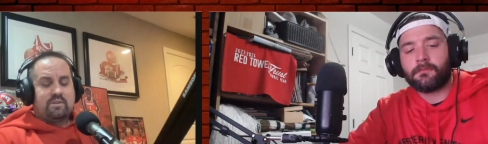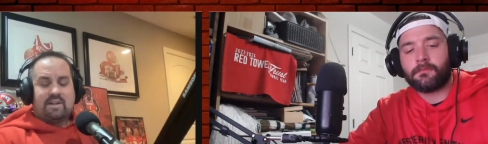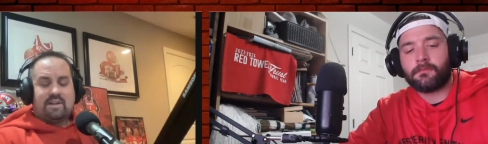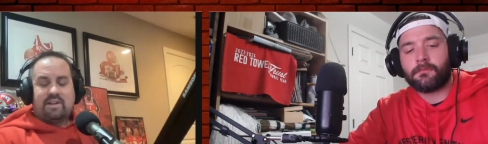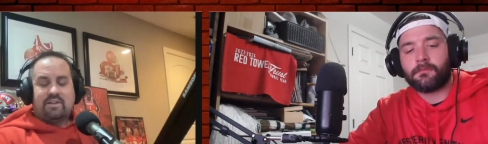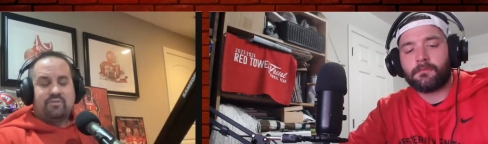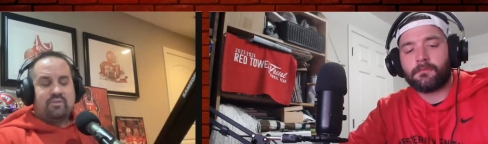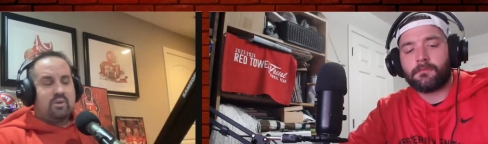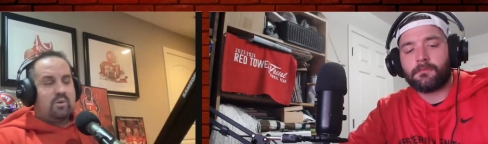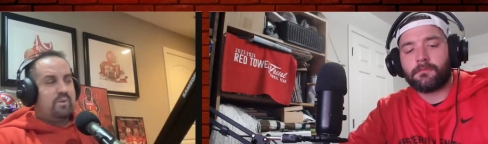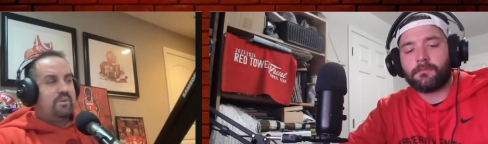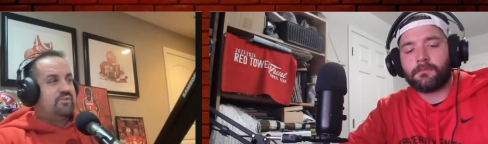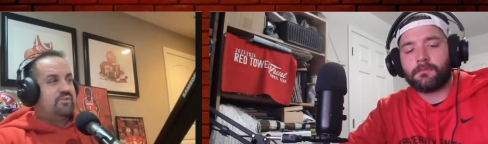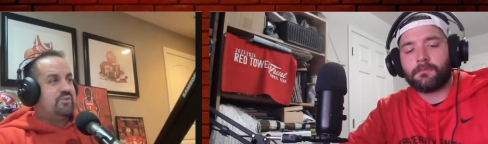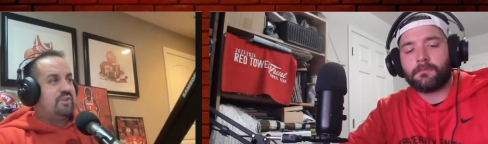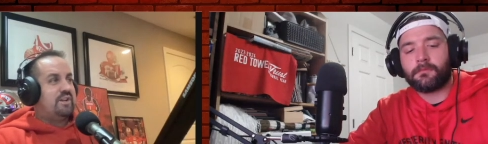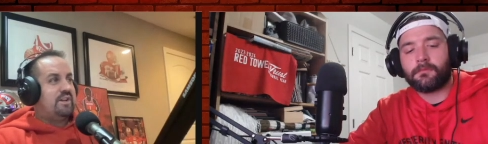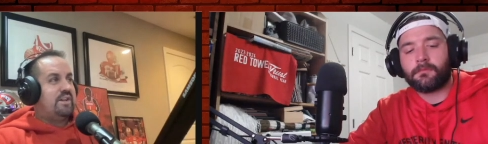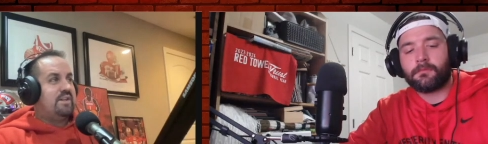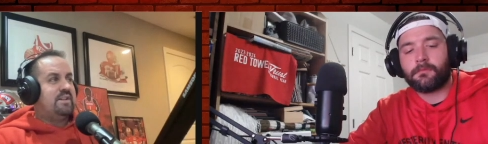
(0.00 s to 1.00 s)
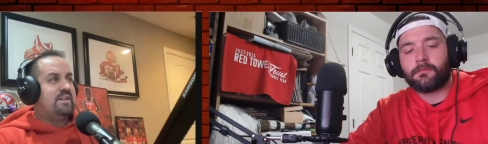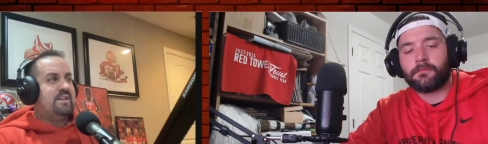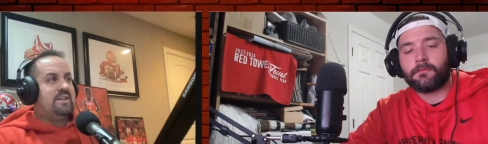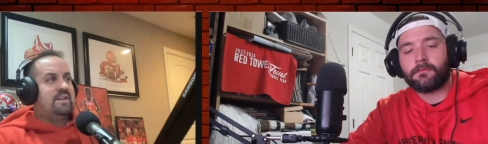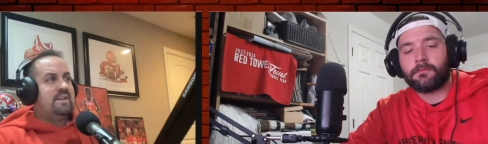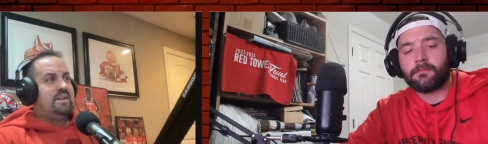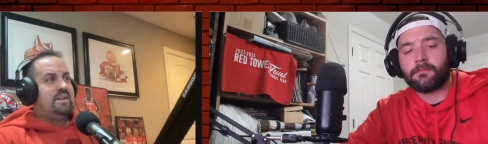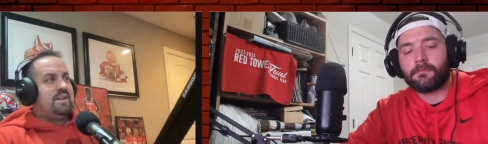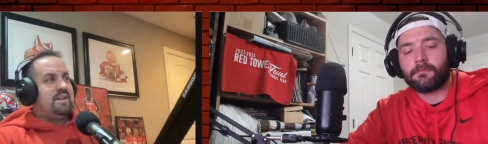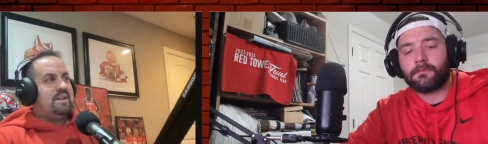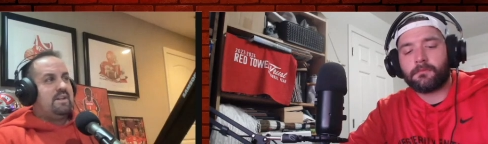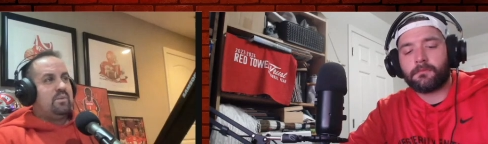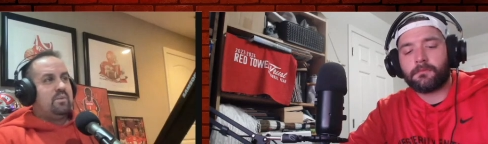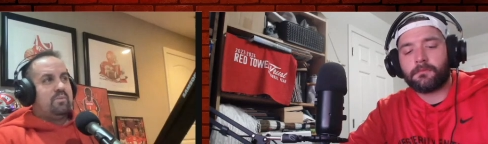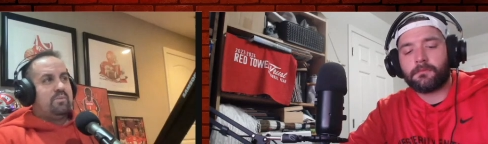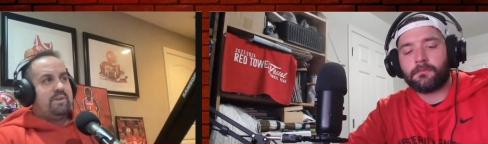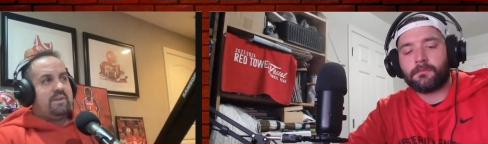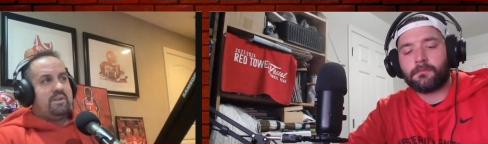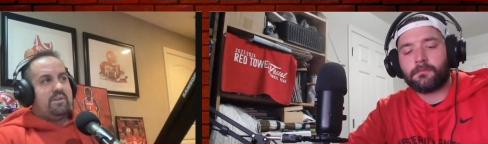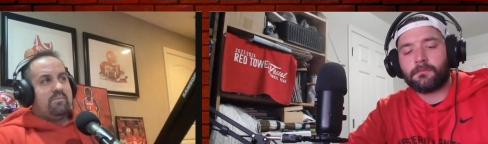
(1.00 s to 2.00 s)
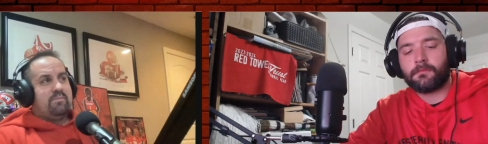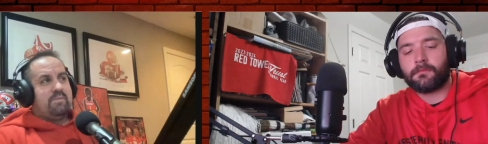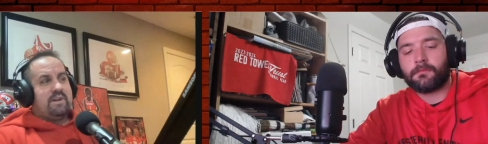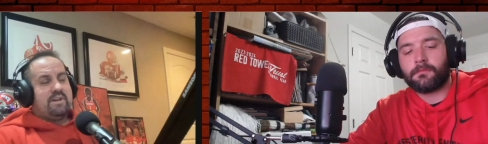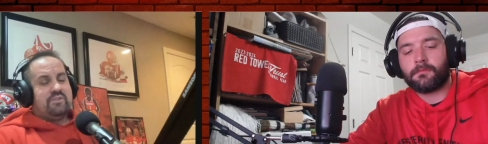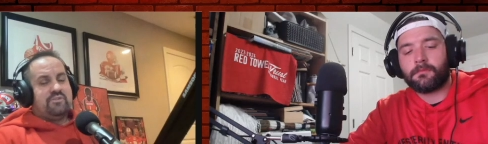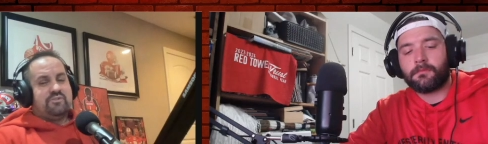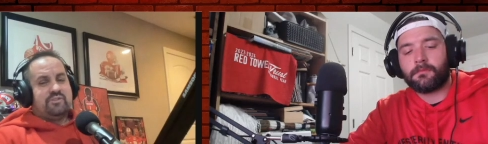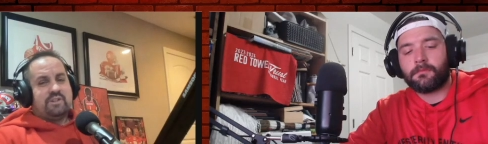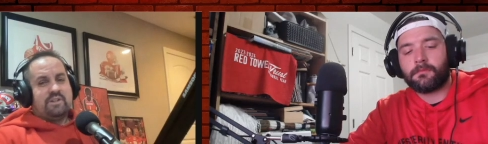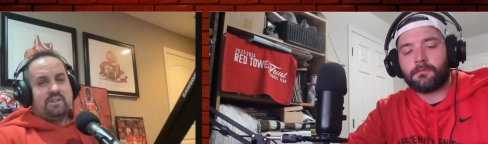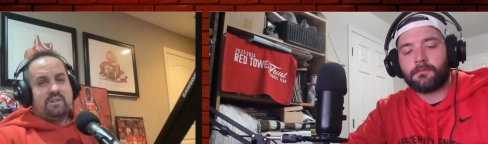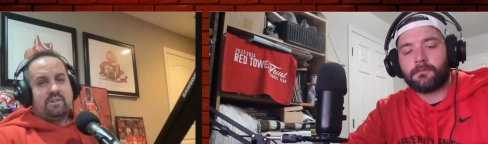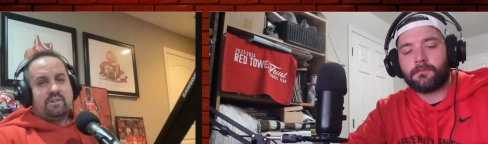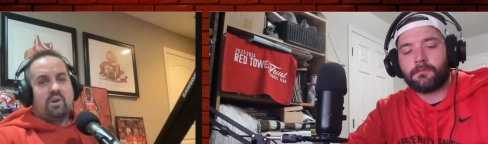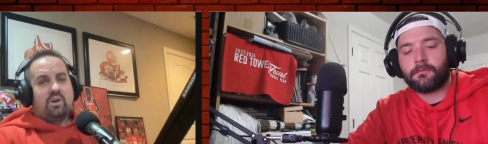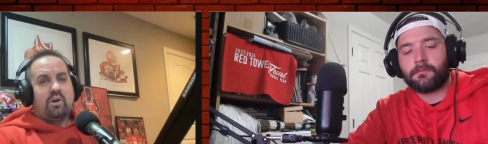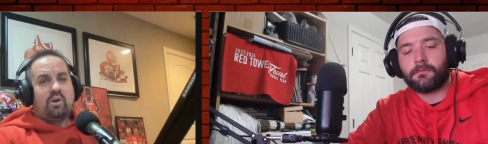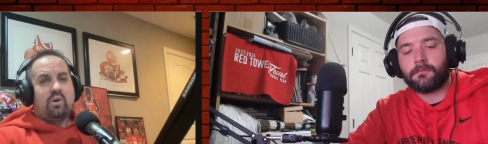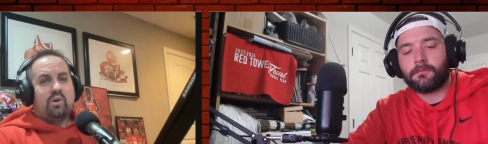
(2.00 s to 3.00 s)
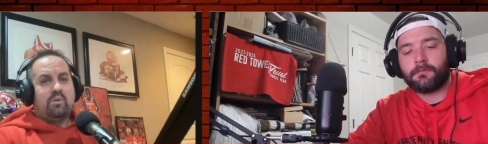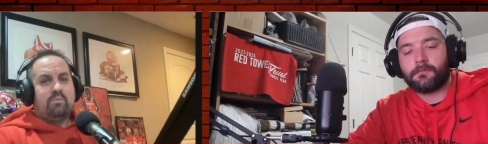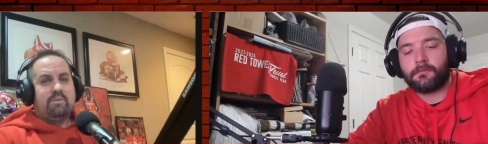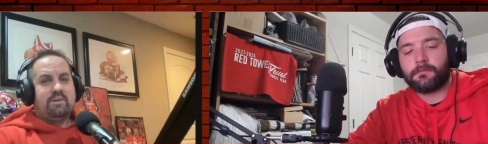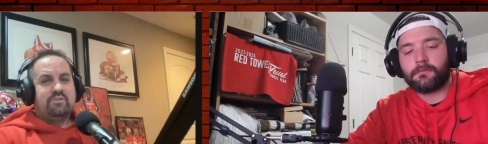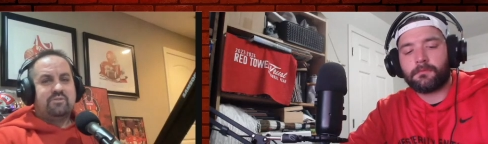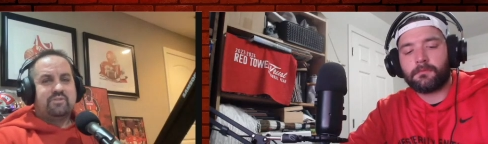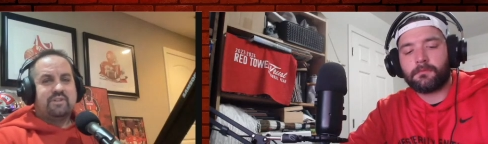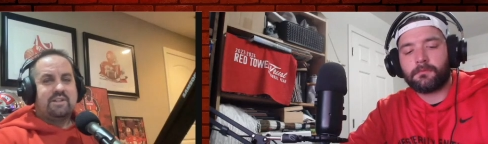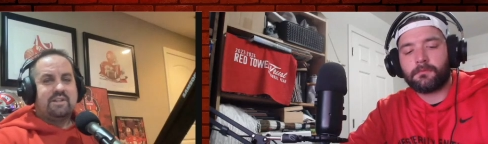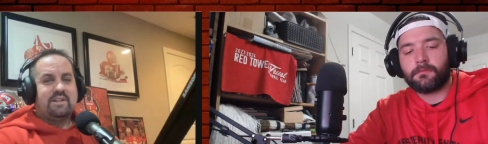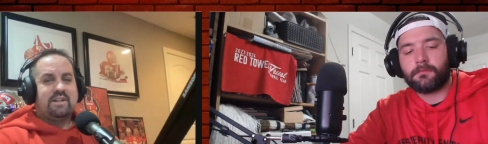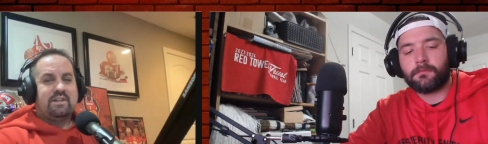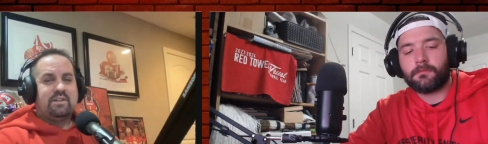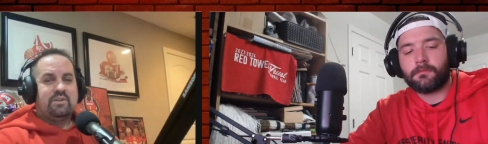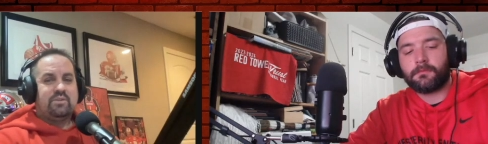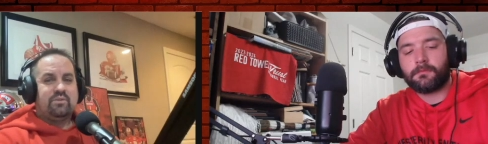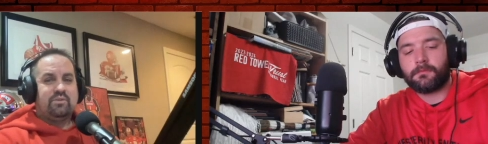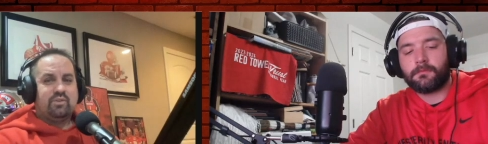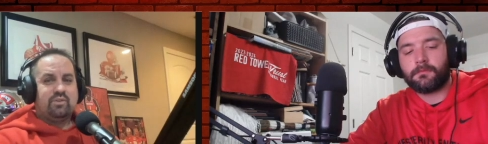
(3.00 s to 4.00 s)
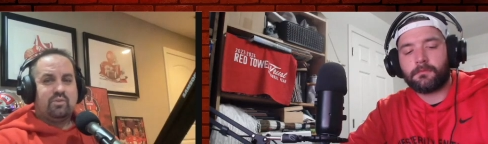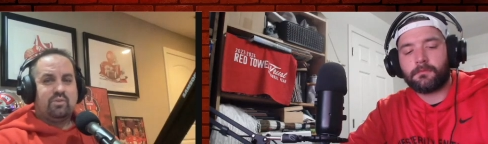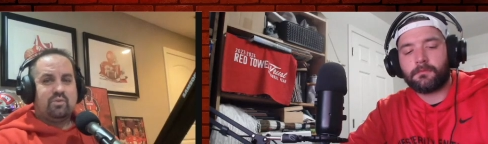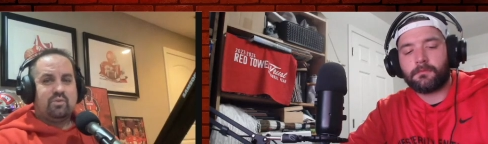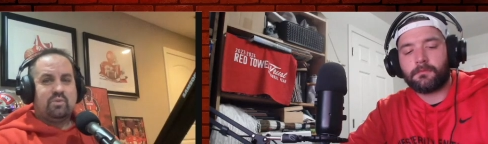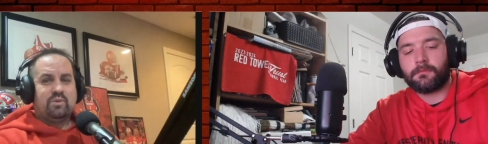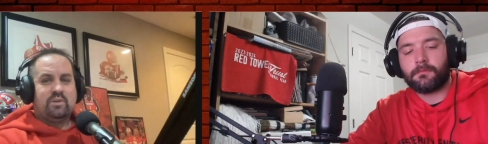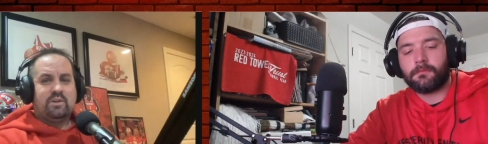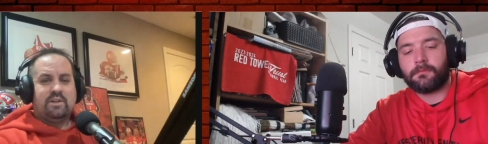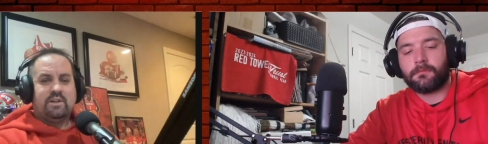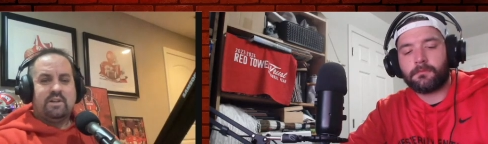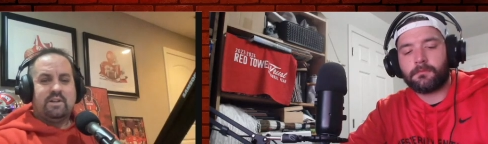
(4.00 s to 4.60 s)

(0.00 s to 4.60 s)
Speaker 1: As always, say it will be the best call, best thing that you do